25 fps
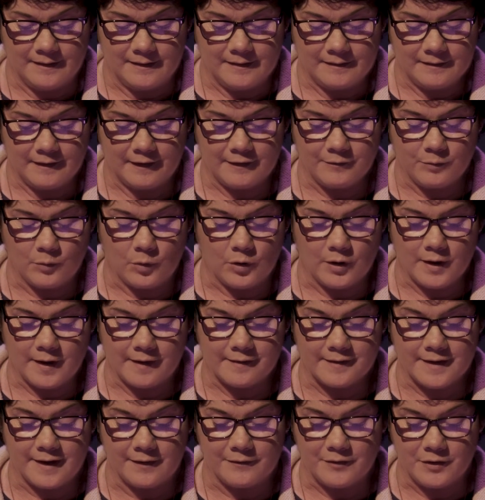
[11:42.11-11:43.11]
This work
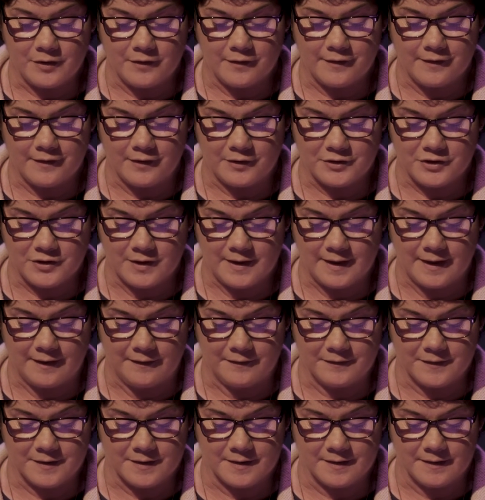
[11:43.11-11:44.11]
has given her such a
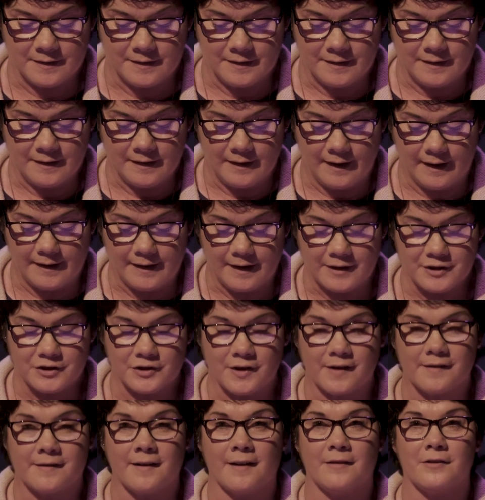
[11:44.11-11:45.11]
lift, and as she
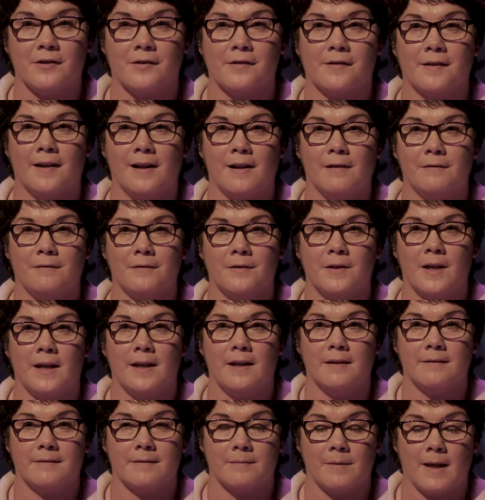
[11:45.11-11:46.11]
says herself,
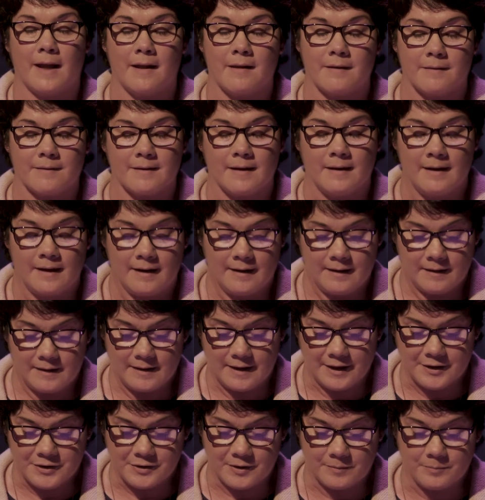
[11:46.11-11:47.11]
it has
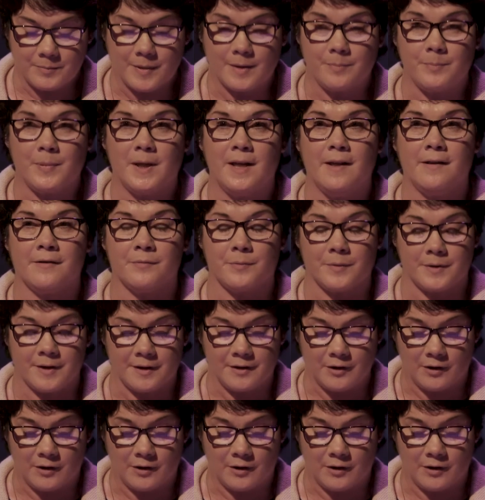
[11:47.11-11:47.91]
let her be peace with it